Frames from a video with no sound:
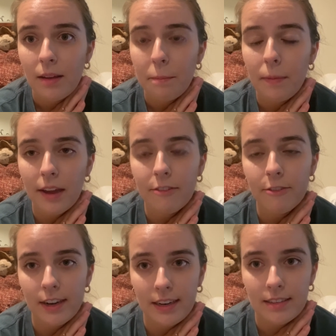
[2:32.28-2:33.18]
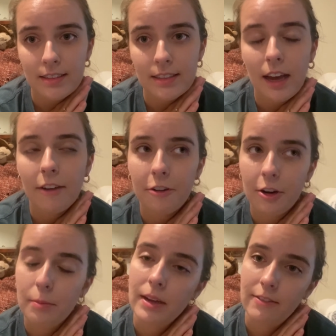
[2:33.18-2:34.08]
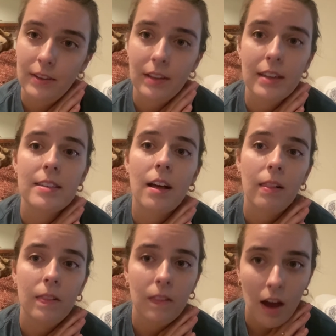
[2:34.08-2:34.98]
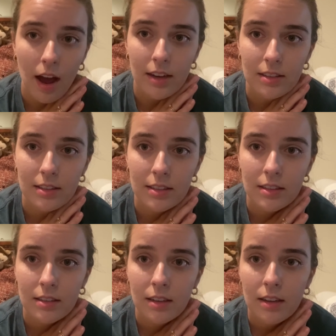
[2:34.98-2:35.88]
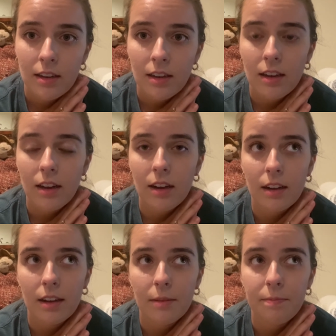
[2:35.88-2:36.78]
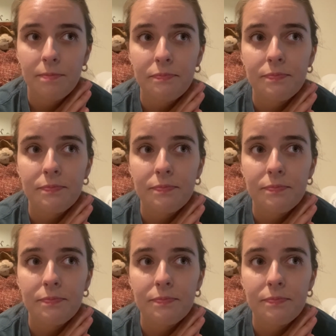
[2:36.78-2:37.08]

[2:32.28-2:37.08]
My friends have hurt my feelings a lot. Um,